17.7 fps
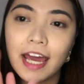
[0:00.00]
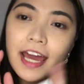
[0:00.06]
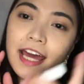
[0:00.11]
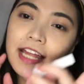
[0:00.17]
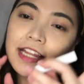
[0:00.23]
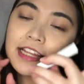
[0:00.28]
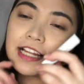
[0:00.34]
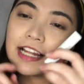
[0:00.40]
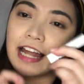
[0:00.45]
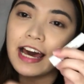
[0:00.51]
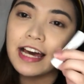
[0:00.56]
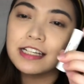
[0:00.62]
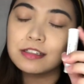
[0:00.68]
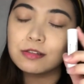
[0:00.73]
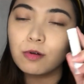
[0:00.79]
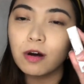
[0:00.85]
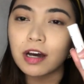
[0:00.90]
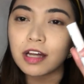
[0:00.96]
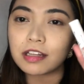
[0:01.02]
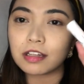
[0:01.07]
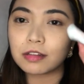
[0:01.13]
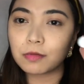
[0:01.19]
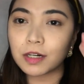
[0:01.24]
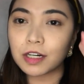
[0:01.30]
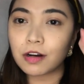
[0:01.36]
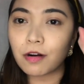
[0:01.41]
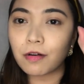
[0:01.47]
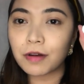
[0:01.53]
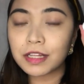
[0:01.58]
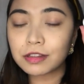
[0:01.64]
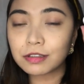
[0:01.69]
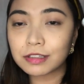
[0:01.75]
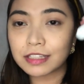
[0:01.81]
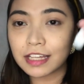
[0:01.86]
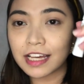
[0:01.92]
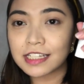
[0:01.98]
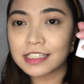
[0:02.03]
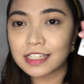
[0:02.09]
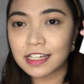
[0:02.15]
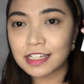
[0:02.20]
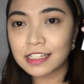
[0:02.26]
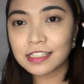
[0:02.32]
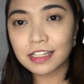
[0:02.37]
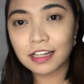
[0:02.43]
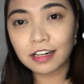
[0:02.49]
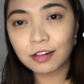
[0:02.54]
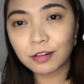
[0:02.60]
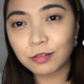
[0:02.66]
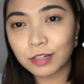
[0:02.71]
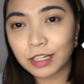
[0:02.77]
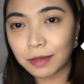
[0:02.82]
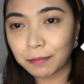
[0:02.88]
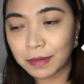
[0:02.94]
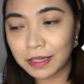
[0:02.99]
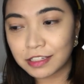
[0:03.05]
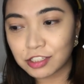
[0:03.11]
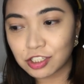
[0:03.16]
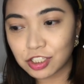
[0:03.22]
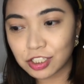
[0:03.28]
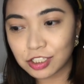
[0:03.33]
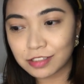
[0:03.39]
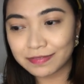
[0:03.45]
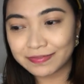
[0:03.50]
And the last one that we're going to test is the cookie peach.